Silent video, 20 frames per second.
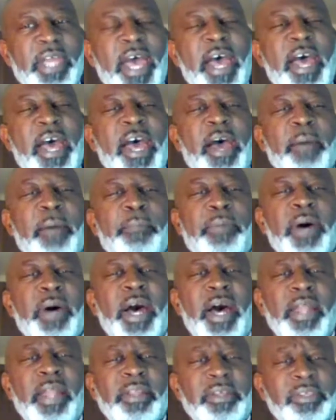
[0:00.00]
I
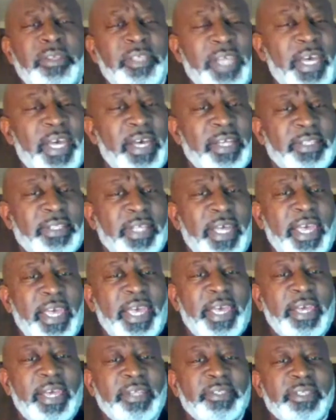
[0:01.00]
apologize. I
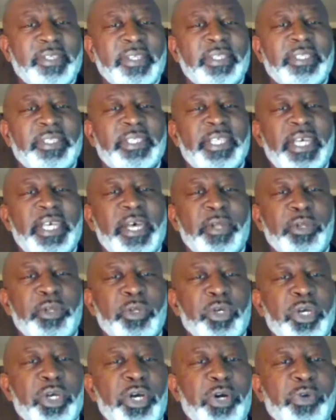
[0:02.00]
had some
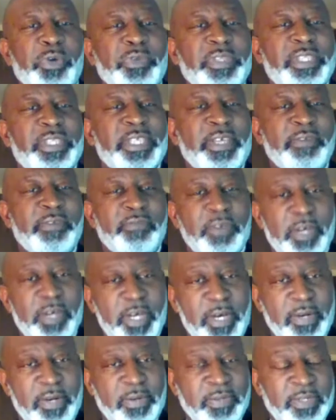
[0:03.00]
technical
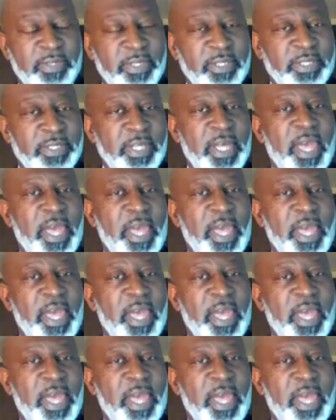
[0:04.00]
difficulties,